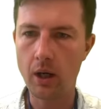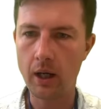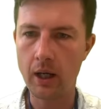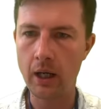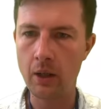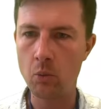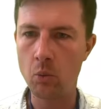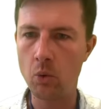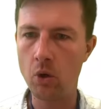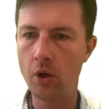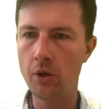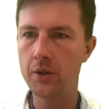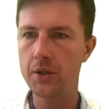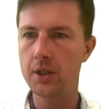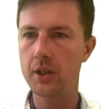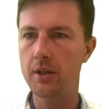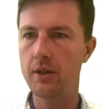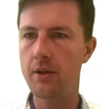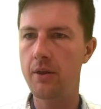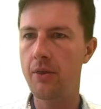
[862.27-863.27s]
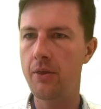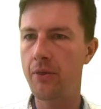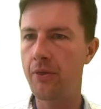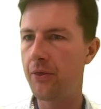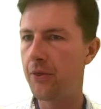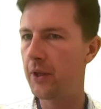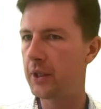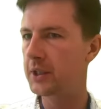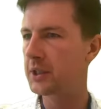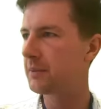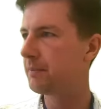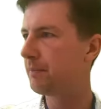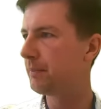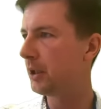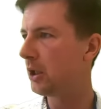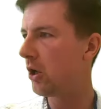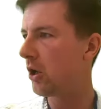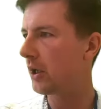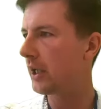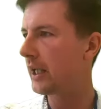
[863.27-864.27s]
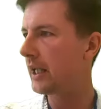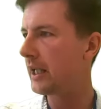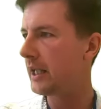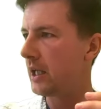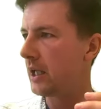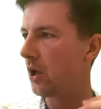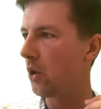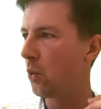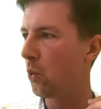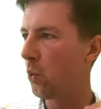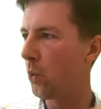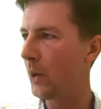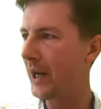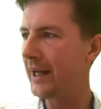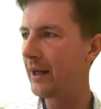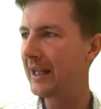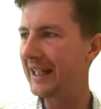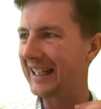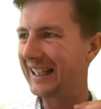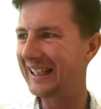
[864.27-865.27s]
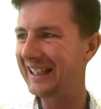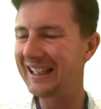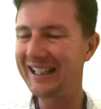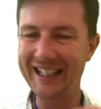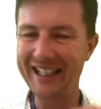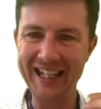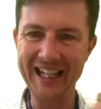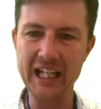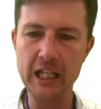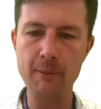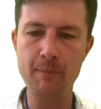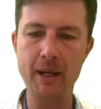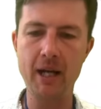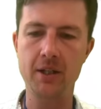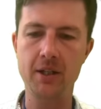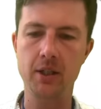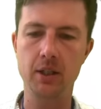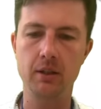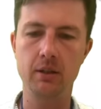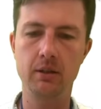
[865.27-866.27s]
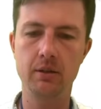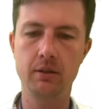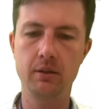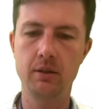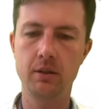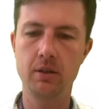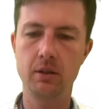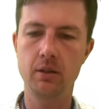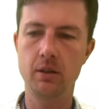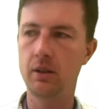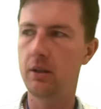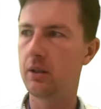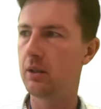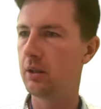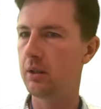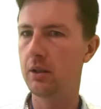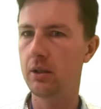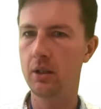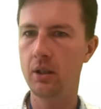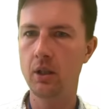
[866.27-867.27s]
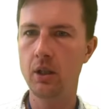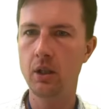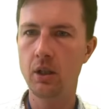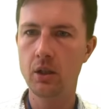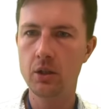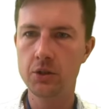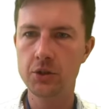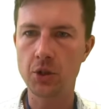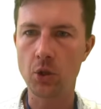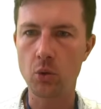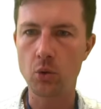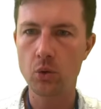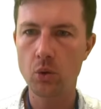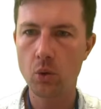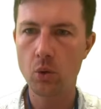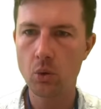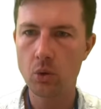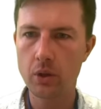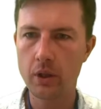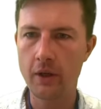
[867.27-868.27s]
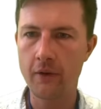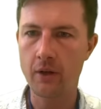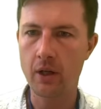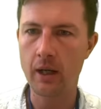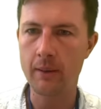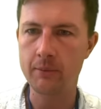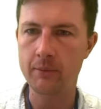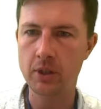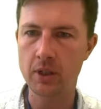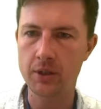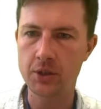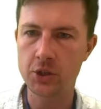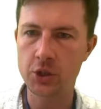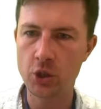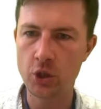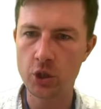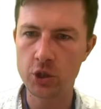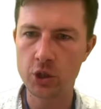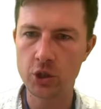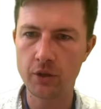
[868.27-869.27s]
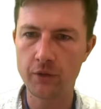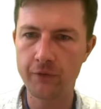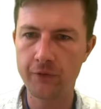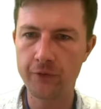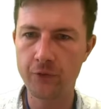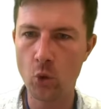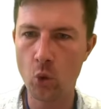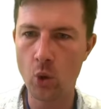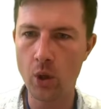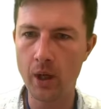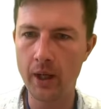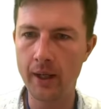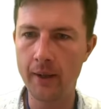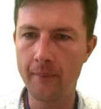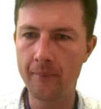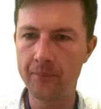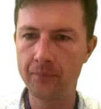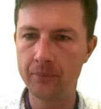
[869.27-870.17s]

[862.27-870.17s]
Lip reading: want this block here. When I click any button, so I'm going to search for